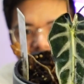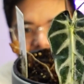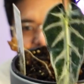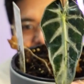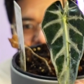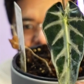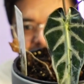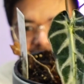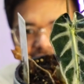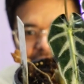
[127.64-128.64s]

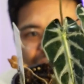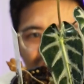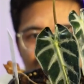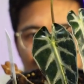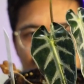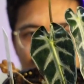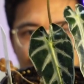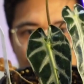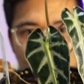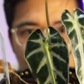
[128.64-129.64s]
Amazonica, but it's
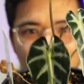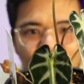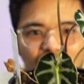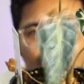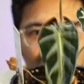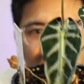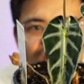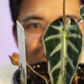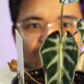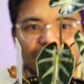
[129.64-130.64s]
just small one.
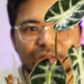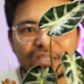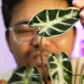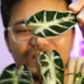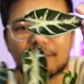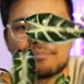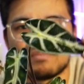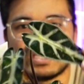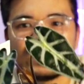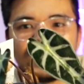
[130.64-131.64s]
So this is like
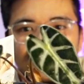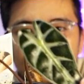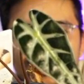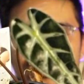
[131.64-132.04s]
mini